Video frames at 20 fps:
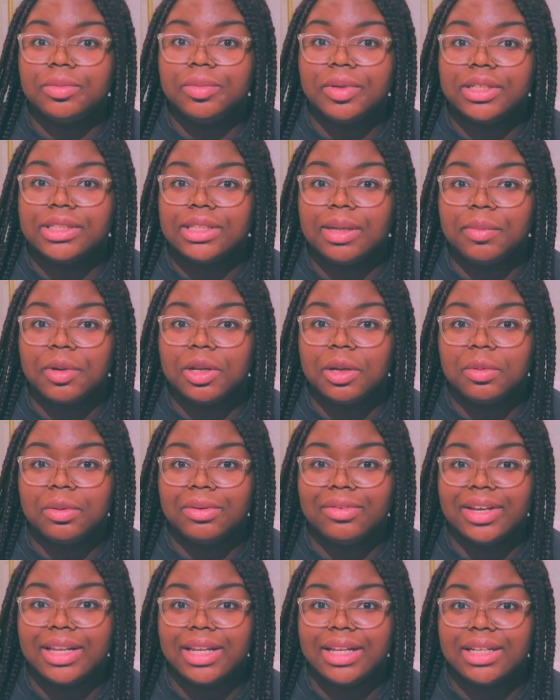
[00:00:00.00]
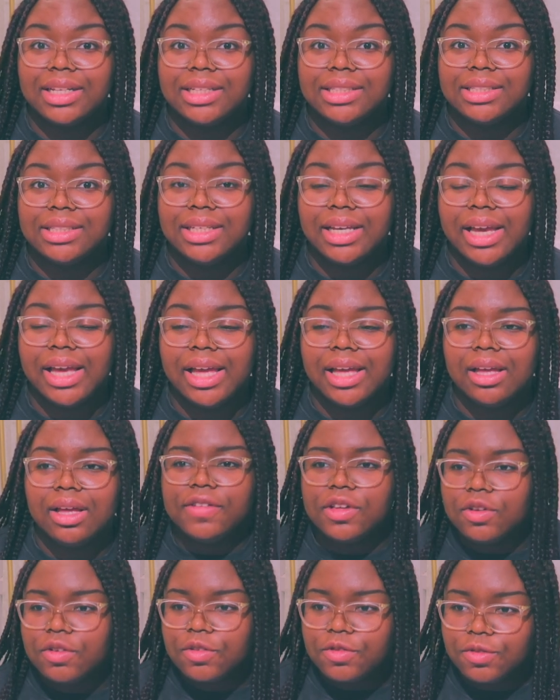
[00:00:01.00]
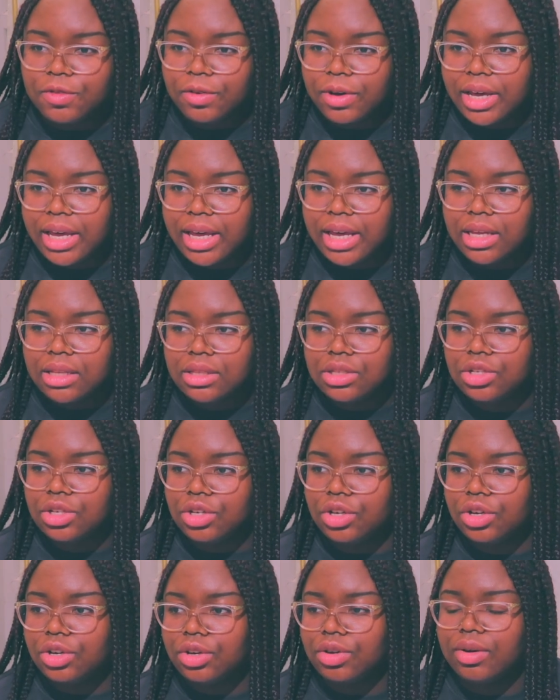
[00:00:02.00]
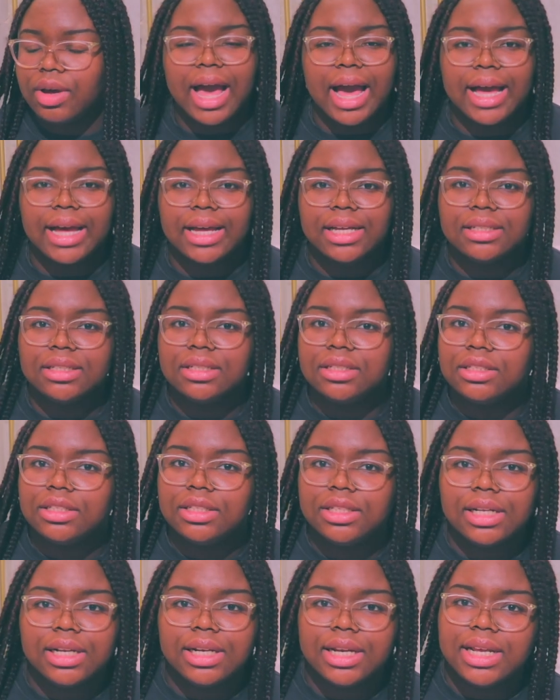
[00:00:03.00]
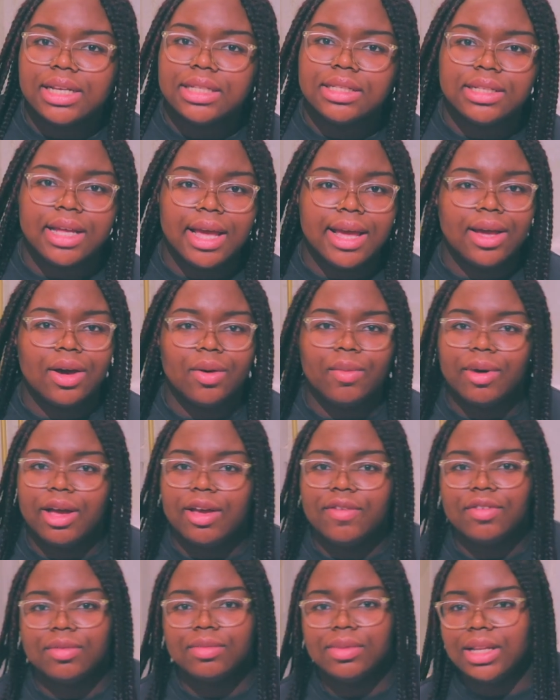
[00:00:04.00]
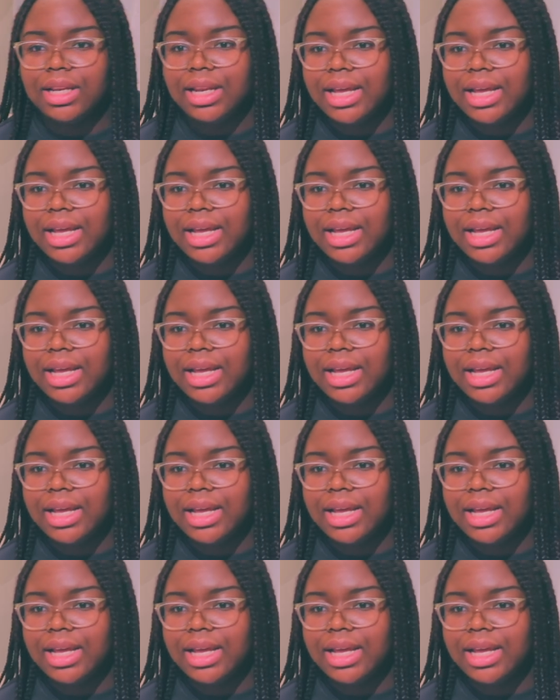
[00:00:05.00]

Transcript: the books I'm going to be reading this year. Feel free to add to the list, take away from the